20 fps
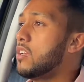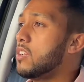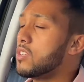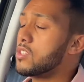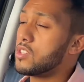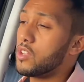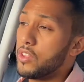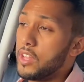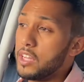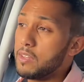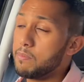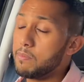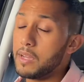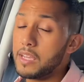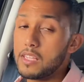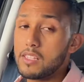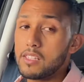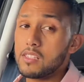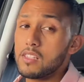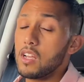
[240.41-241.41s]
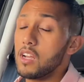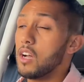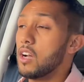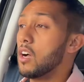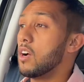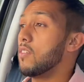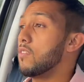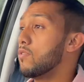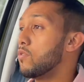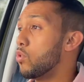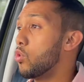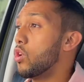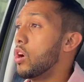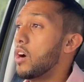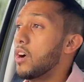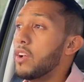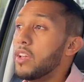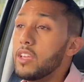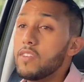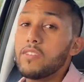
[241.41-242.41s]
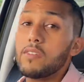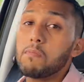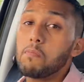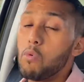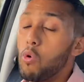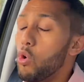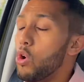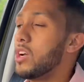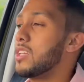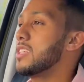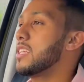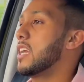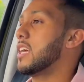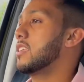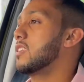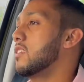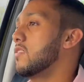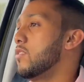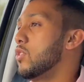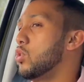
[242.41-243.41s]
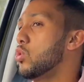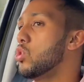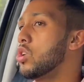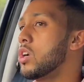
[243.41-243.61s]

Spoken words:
so that makes for an even more attractive look.